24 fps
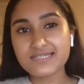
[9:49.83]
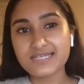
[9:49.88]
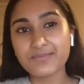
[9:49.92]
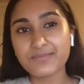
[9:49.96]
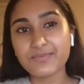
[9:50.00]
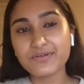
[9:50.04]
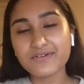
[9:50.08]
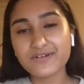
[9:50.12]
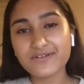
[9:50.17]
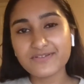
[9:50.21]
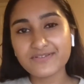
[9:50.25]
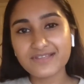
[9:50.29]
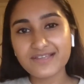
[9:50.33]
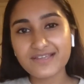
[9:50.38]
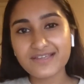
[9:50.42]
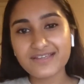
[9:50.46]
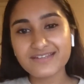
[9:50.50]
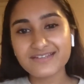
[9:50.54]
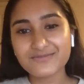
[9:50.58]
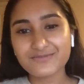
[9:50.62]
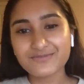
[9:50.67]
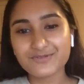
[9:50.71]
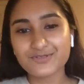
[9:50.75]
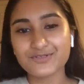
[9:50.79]
tip around
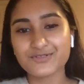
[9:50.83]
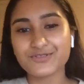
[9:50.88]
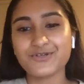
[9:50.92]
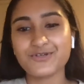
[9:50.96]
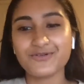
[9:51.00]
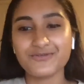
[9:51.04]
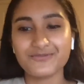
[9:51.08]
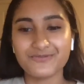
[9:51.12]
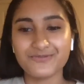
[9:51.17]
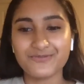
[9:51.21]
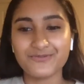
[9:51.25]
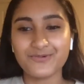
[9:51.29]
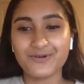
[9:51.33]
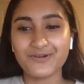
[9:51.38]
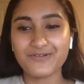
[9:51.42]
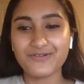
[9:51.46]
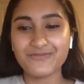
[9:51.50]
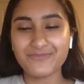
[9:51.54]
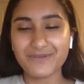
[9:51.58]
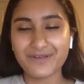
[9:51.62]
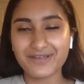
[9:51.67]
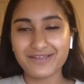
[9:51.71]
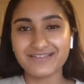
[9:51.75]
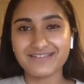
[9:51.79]
that, well, so one of
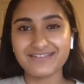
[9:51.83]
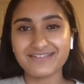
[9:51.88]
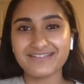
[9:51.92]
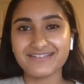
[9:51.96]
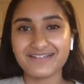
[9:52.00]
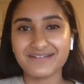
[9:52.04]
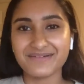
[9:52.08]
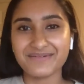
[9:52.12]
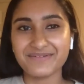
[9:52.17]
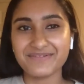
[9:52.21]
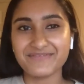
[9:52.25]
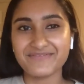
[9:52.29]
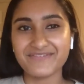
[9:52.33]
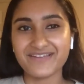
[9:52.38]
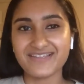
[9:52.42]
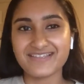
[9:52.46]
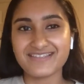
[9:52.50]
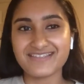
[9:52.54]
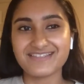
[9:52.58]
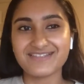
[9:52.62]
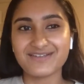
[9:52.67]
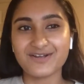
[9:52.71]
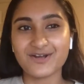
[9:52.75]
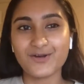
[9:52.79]
my um, advice
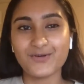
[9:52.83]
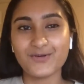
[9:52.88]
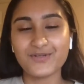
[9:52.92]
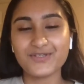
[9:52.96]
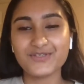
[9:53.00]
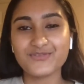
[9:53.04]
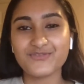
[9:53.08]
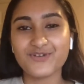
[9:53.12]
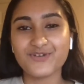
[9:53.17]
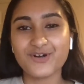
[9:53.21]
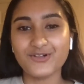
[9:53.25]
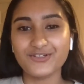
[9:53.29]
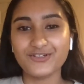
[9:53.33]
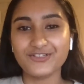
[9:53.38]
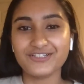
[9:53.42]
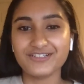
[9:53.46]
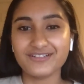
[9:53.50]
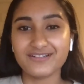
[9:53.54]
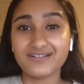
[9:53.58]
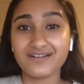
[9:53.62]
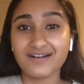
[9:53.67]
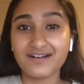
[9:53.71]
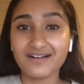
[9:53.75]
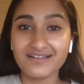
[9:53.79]
is always follow your
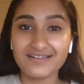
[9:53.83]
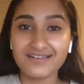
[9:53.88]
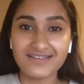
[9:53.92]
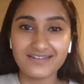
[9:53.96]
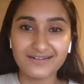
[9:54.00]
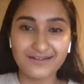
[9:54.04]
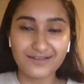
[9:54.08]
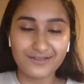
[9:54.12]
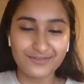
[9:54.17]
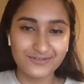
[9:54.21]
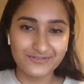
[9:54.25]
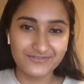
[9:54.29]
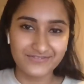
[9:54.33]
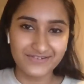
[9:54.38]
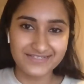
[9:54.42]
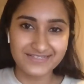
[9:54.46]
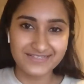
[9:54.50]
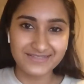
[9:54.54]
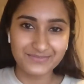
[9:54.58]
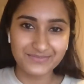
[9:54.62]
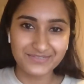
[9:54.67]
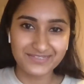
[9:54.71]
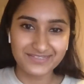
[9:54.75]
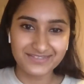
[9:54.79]
gut and not the
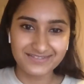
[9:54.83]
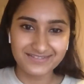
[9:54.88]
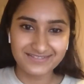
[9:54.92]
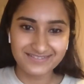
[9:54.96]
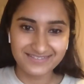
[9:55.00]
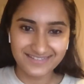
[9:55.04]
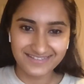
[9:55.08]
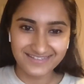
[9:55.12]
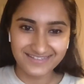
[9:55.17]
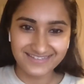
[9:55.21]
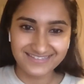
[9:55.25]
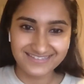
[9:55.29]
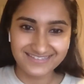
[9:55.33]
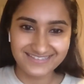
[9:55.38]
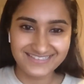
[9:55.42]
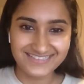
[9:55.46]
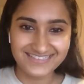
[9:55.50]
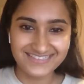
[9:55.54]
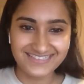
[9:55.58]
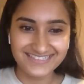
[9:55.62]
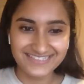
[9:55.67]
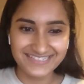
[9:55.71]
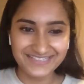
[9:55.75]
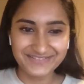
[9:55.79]
recipe. And
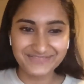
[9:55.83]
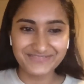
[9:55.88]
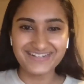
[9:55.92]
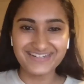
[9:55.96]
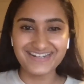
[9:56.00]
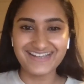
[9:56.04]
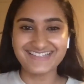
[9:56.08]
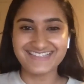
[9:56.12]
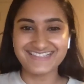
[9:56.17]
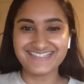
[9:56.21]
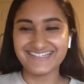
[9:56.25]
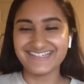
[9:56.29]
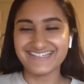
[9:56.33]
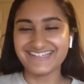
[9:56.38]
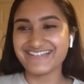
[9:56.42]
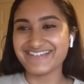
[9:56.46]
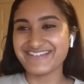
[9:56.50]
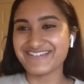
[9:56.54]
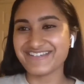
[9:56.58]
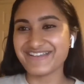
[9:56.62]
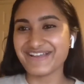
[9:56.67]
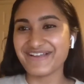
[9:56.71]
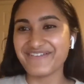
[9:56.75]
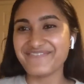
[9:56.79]
even as like a
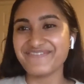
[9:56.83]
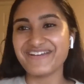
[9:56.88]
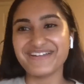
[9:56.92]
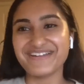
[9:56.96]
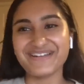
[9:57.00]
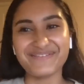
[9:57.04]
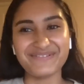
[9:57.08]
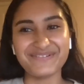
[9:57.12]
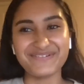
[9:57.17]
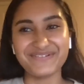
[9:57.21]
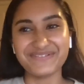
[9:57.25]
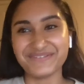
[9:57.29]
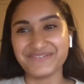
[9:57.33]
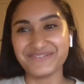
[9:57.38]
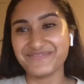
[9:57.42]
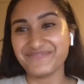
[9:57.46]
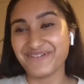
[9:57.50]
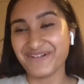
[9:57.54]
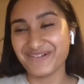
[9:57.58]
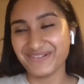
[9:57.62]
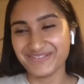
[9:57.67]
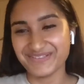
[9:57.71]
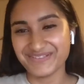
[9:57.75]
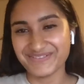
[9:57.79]
chef, I never really
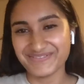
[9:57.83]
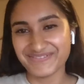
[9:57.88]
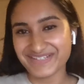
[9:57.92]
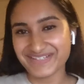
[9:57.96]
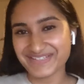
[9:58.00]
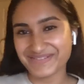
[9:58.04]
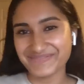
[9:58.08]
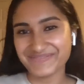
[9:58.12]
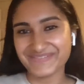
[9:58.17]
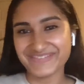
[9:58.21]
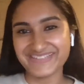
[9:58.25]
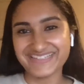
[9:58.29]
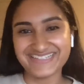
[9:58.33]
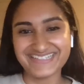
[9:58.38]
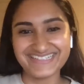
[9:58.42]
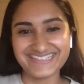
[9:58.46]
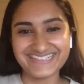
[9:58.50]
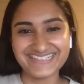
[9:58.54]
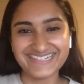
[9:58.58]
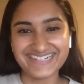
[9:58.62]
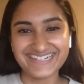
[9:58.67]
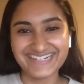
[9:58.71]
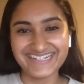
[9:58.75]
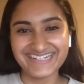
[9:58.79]
followed the
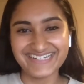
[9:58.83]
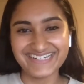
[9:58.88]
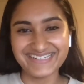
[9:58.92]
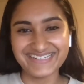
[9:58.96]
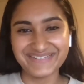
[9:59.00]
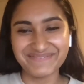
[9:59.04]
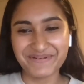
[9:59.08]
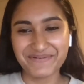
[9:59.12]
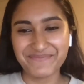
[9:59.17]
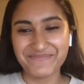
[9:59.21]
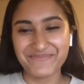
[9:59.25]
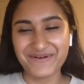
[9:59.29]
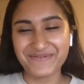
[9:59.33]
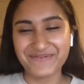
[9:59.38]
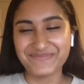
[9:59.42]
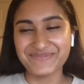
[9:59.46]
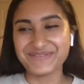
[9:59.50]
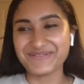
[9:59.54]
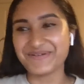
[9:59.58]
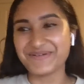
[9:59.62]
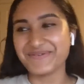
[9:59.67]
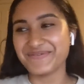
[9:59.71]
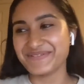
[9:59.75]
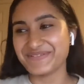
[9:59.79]
recipe. I my mom was
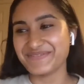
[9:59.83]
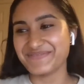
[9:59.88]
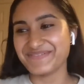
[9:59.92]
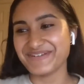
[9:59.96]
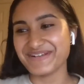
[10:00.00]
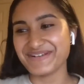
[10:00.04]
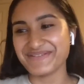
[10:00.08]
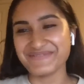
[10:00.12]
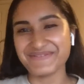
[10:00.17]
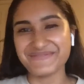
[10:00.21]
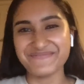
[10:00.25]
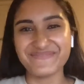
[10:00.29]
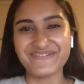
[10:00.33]
always afraid of me